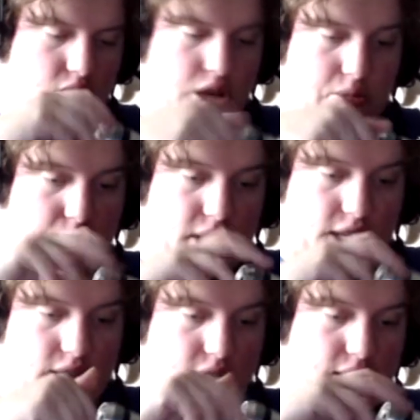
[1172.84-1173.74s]
you plug
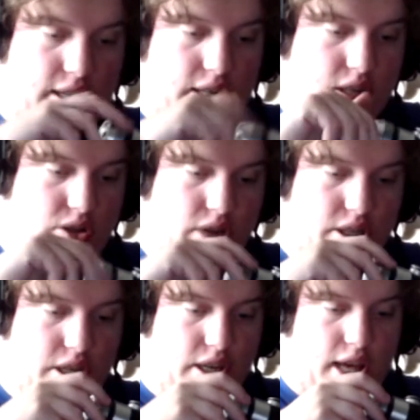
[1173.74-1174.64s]
it into the
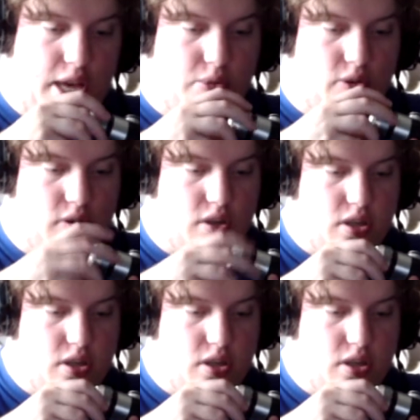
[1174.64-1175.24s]
charging cable.